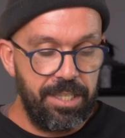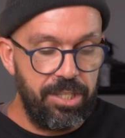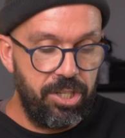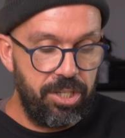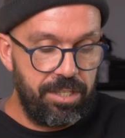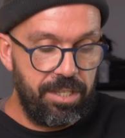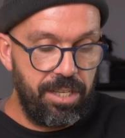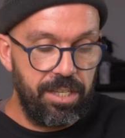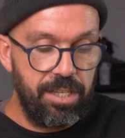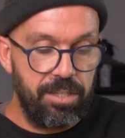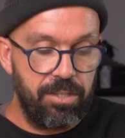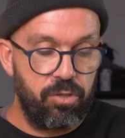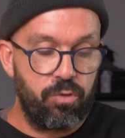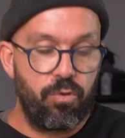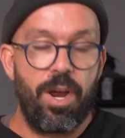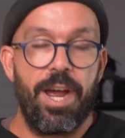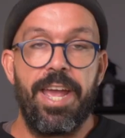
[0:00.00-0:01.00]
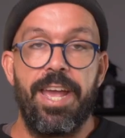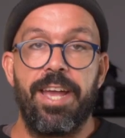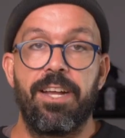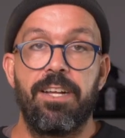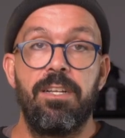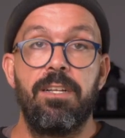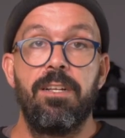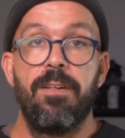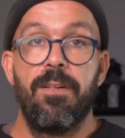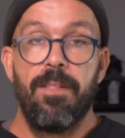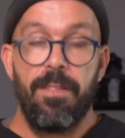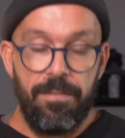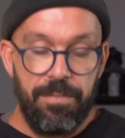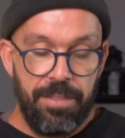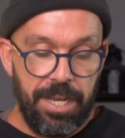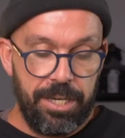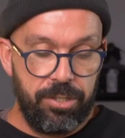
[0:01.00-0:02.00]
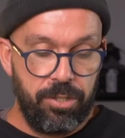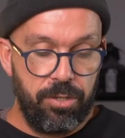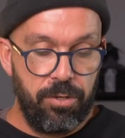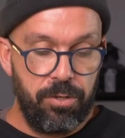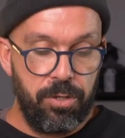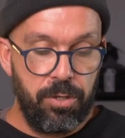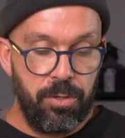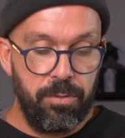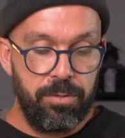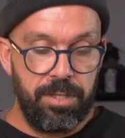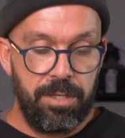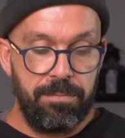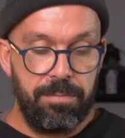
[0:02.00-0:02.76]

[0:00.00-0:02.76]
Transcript: just a little triangle that you use in